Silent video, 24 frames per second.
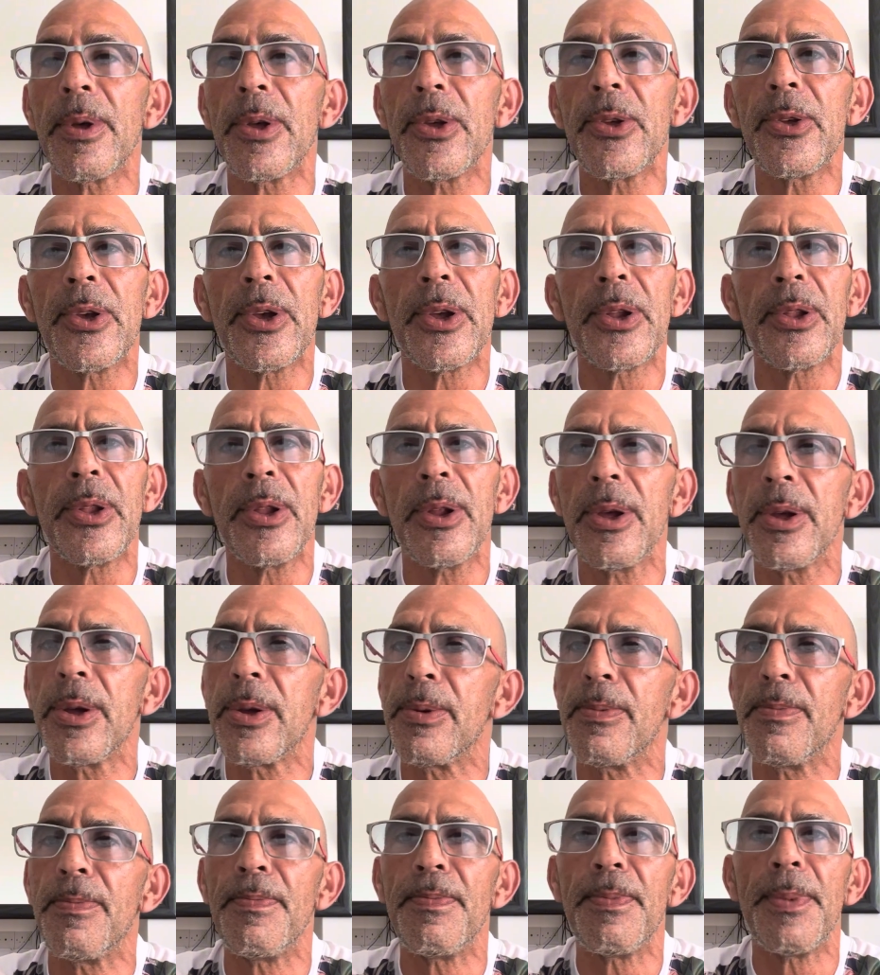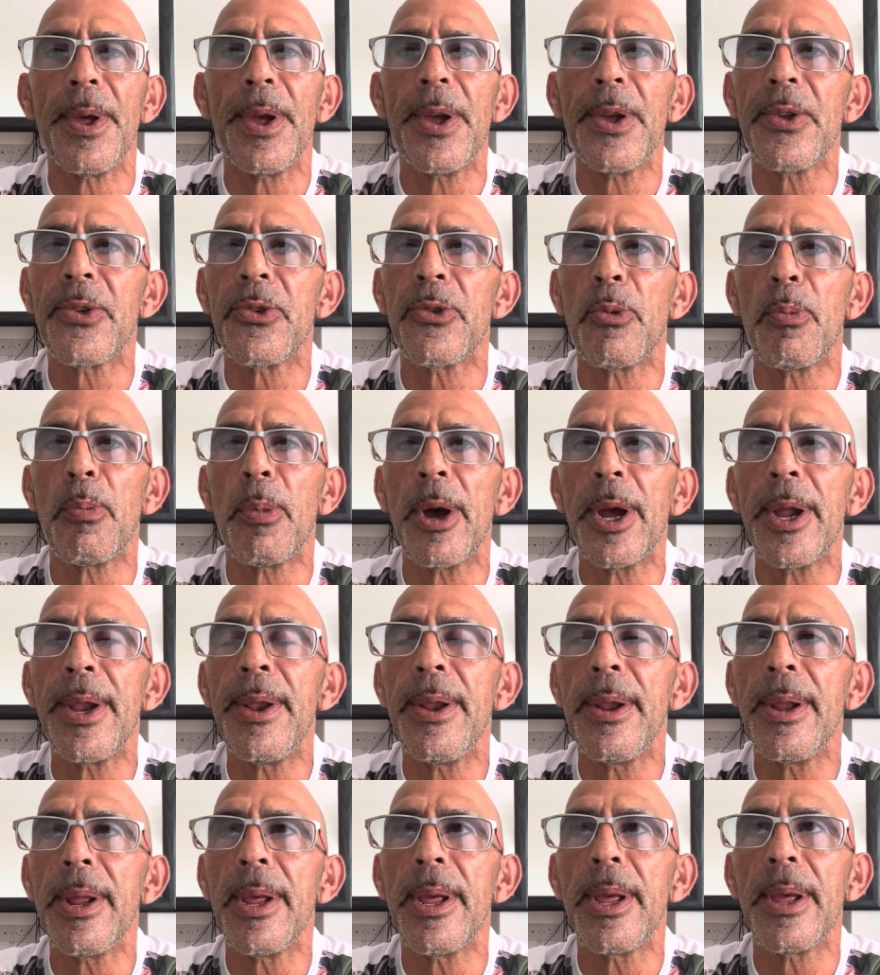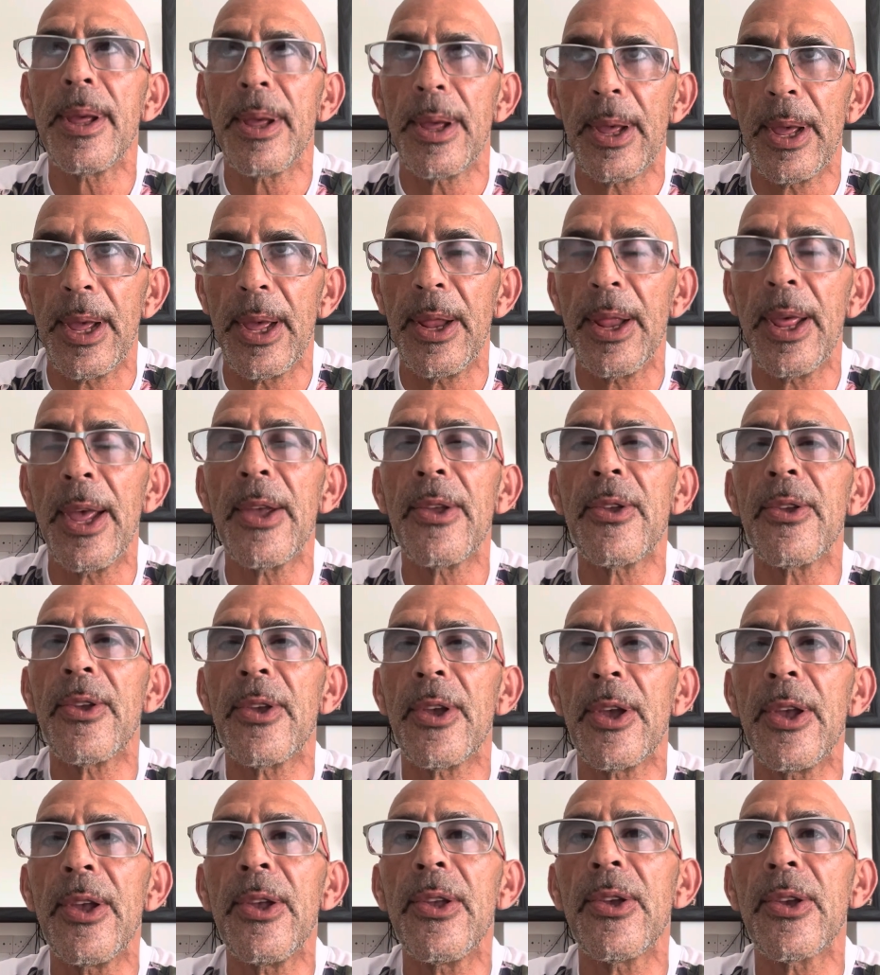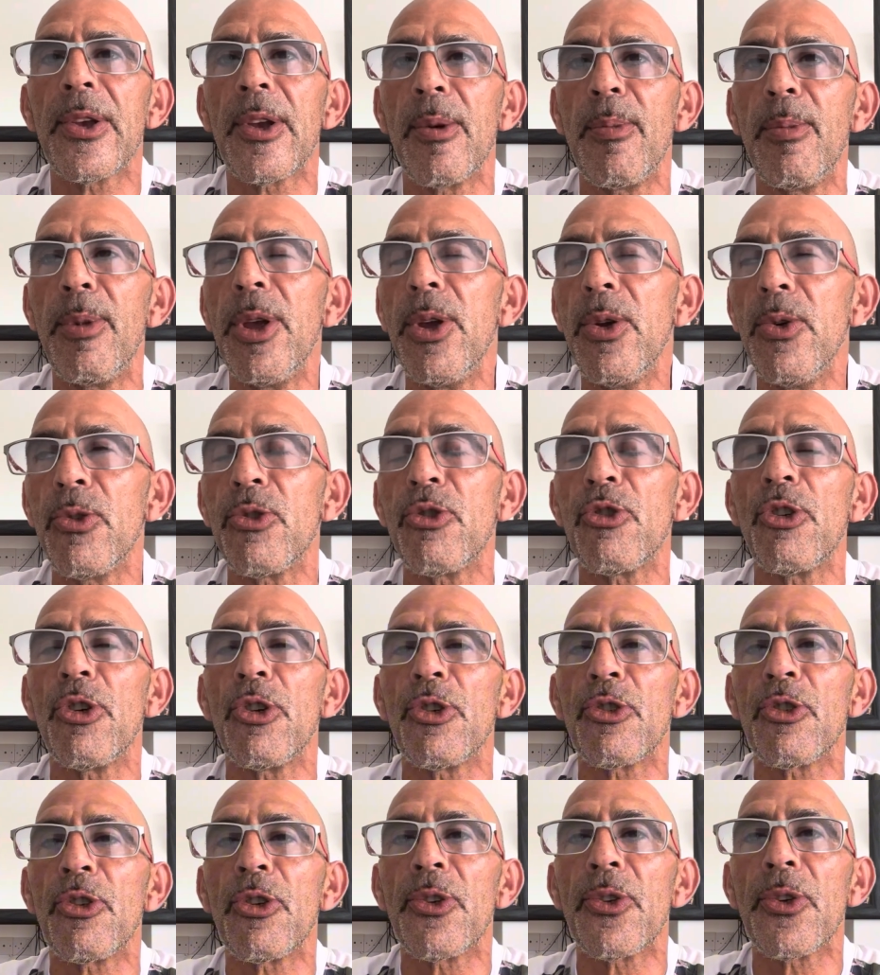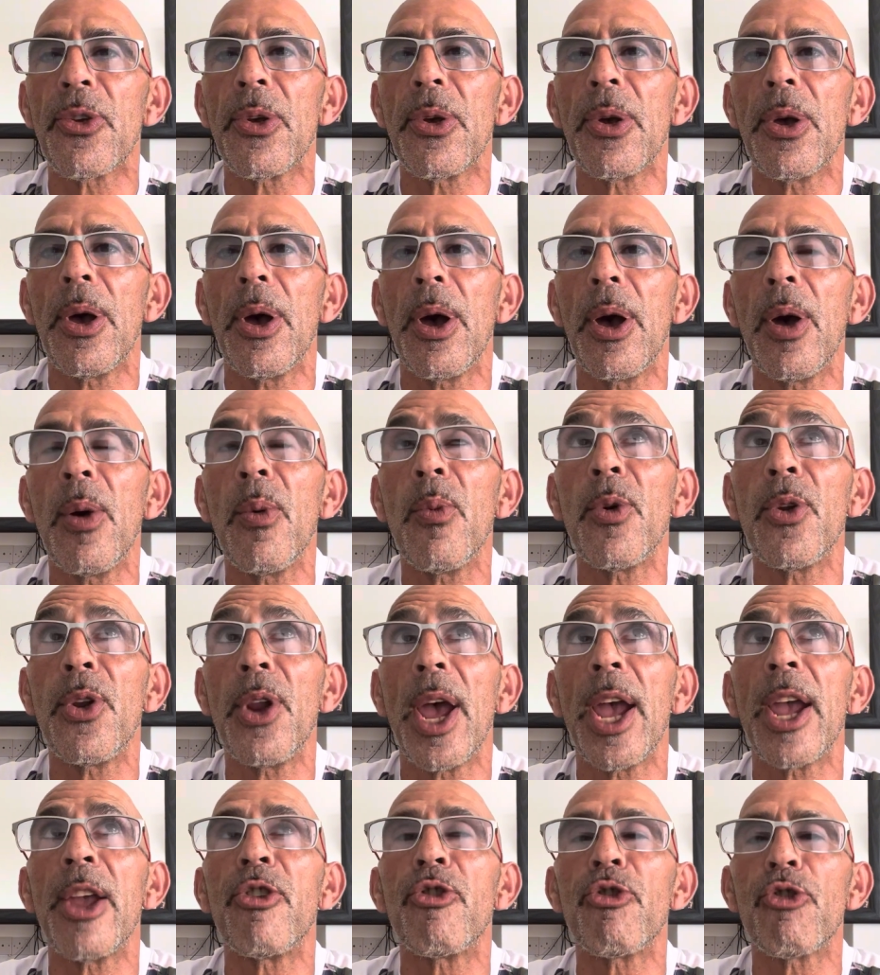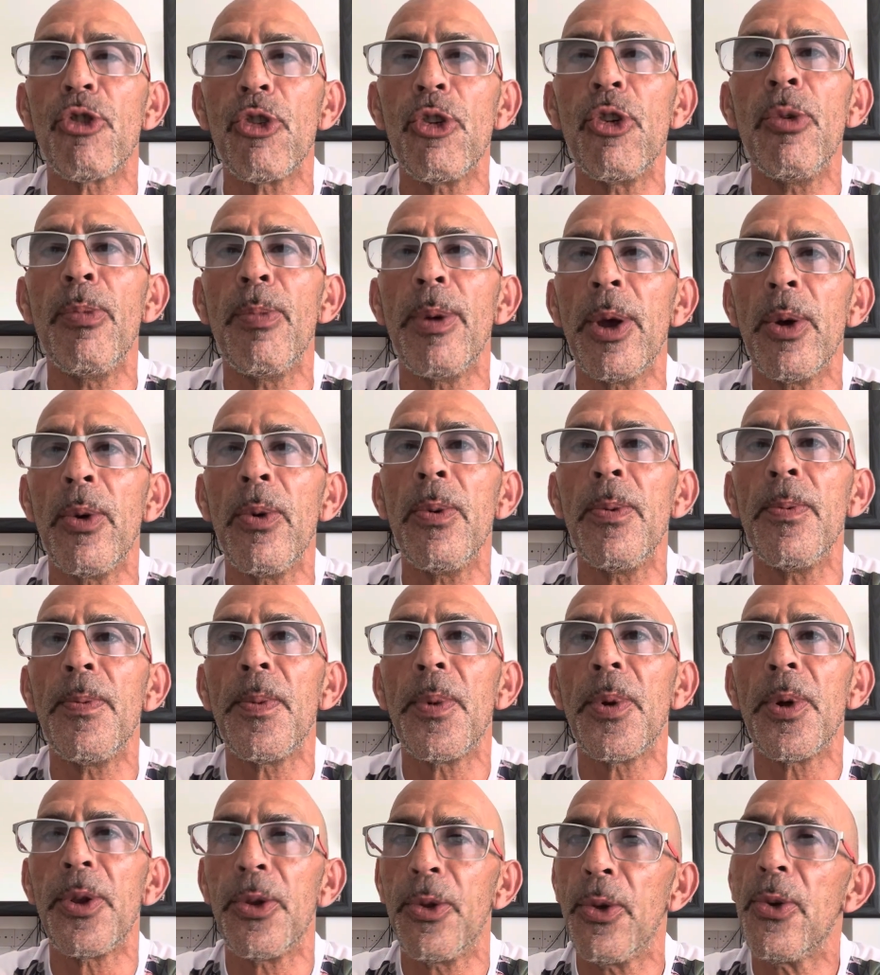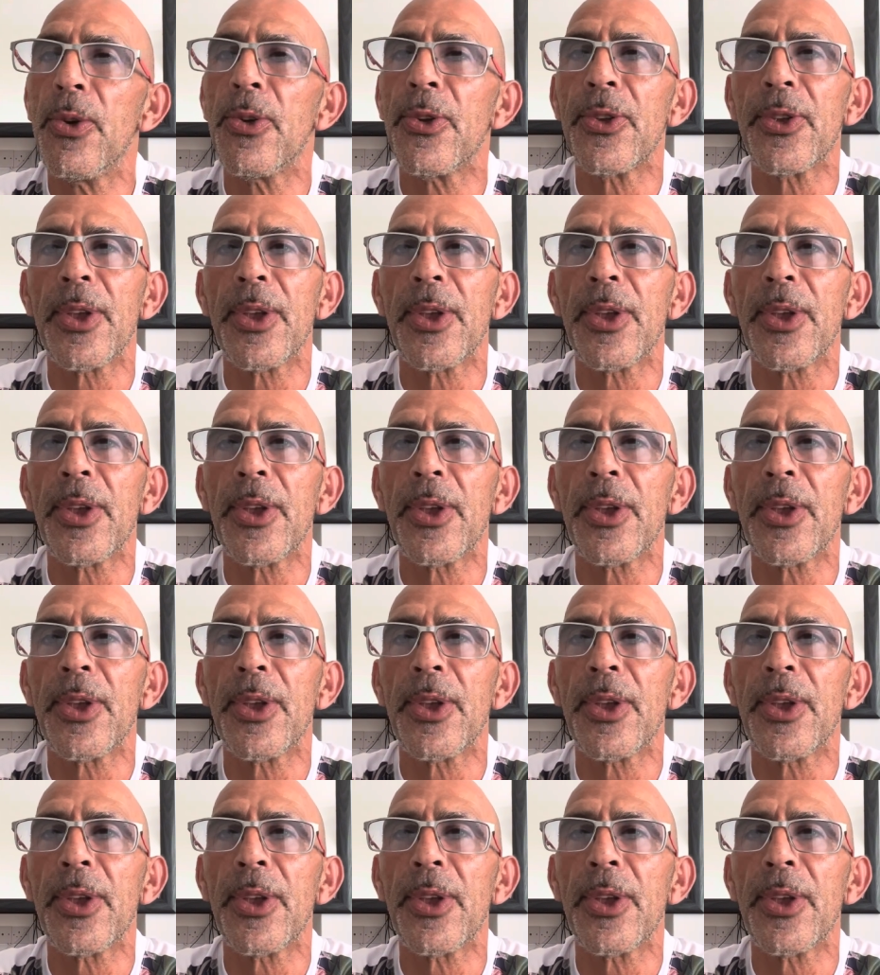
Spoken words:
I said, no, that's not mine. That says communal charges. I want a true bill, not a